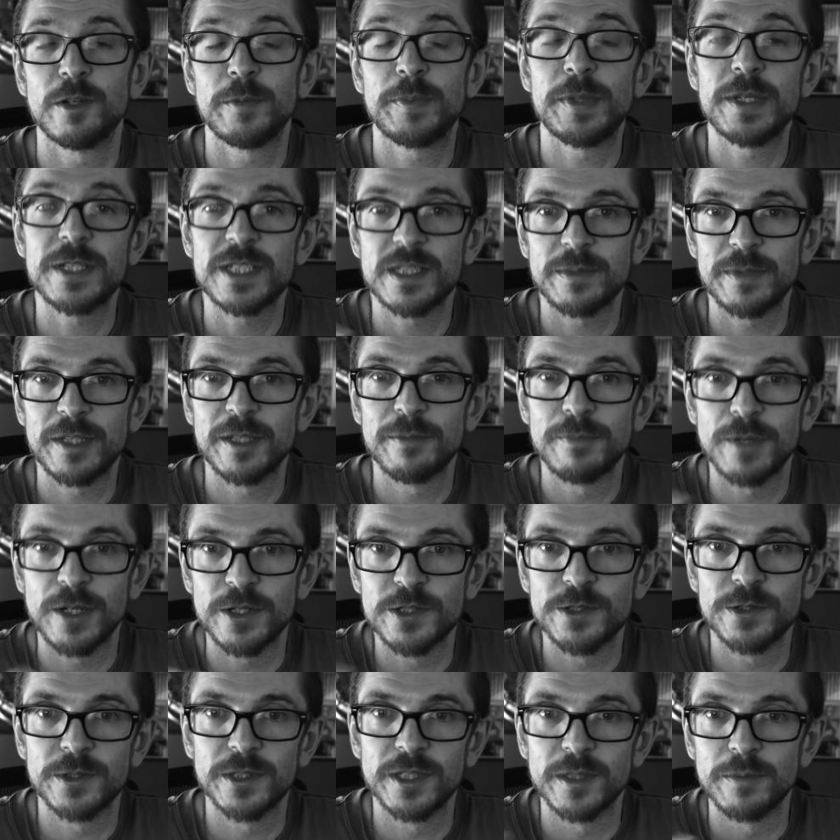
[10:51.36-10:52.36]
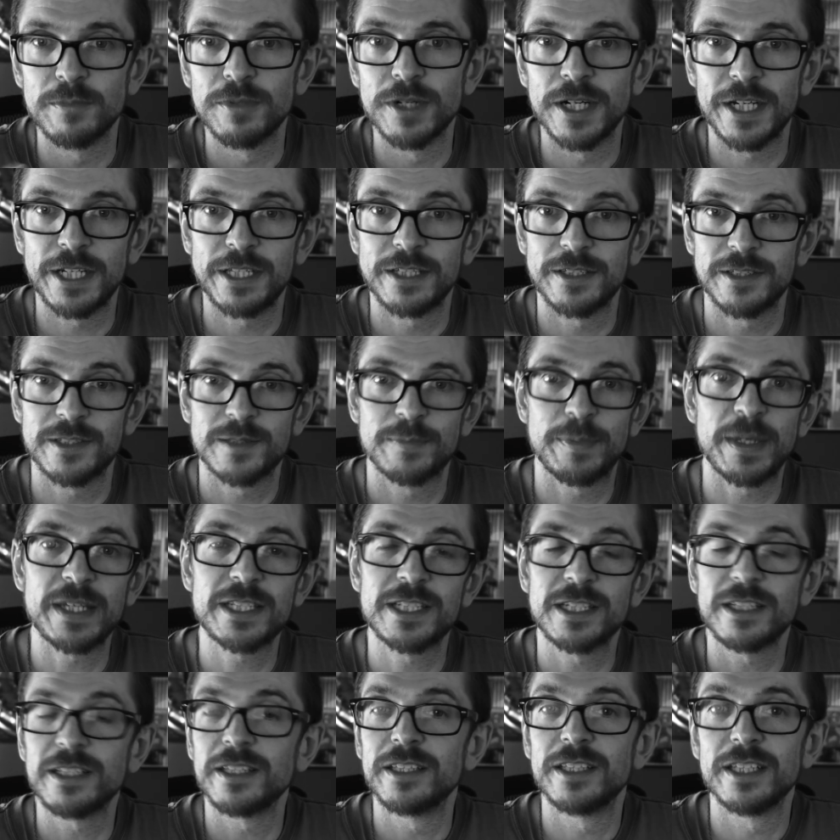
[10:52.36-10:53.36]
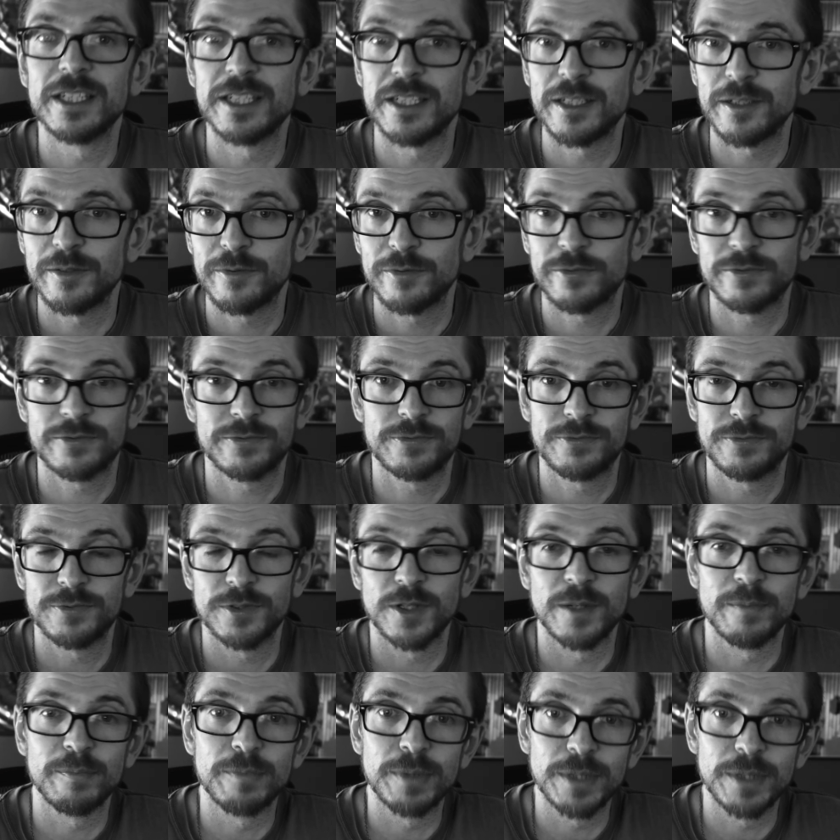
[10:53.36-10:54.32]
appears to be a module in the brain that's basically there from